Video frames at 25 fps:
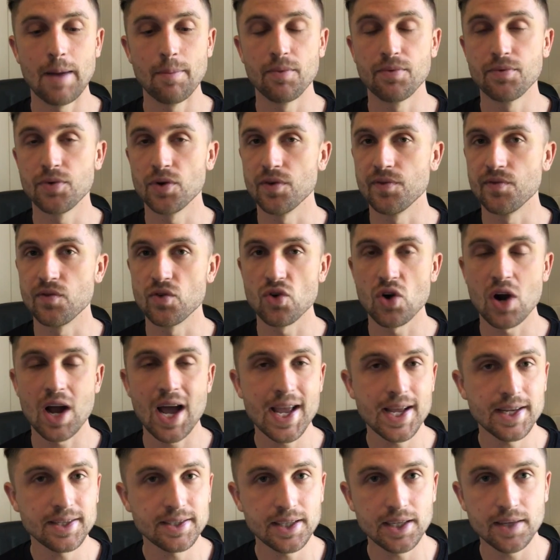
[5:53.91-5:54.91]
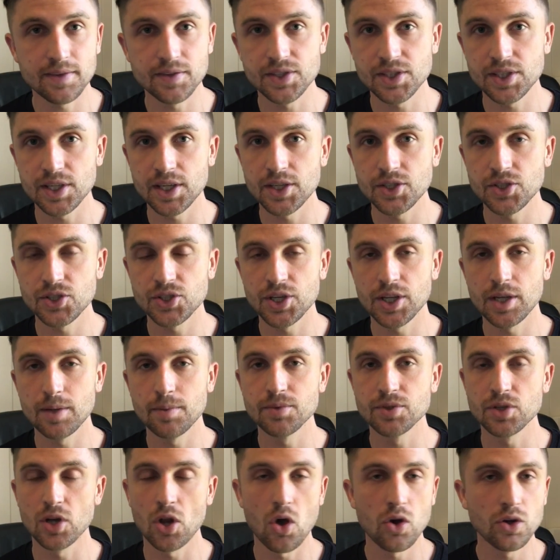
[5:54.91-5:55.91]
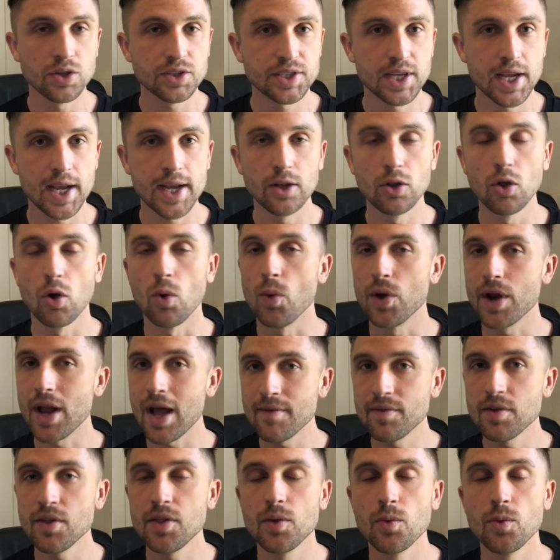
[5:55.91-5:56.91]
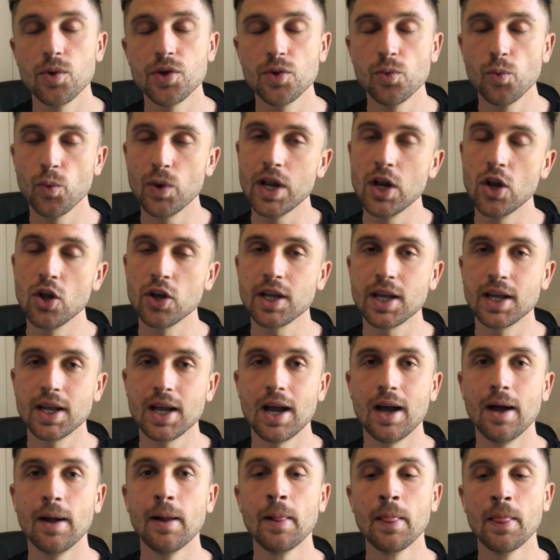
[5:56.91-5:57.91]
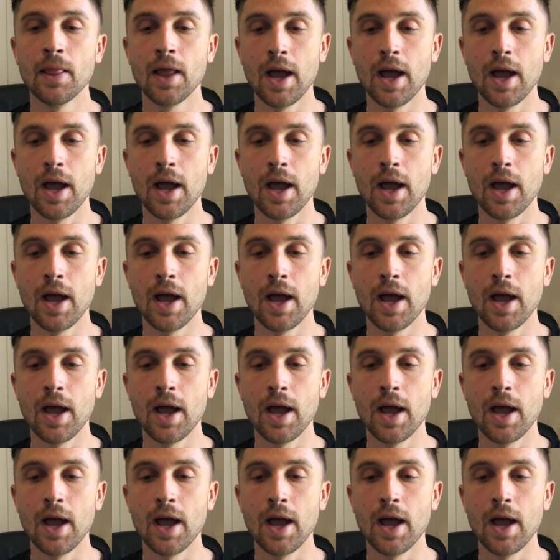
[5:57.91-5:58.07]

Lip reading: for a variety of search terms, long tail or whatever that we're looking at,